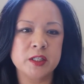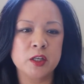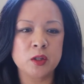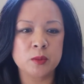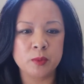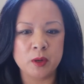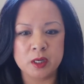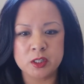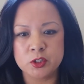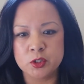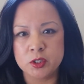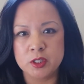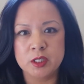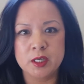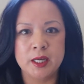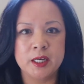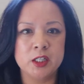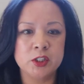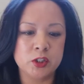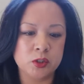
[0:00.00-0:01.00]
The other products you can
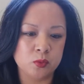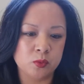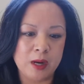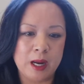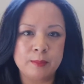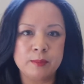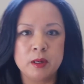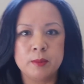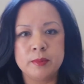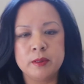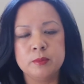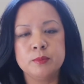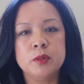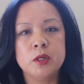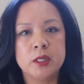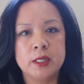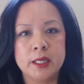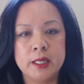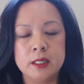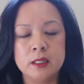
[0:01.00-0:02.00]
kind of just wrap up and
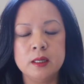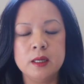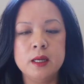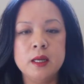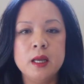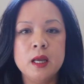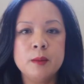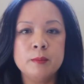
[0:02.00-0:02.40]
put in,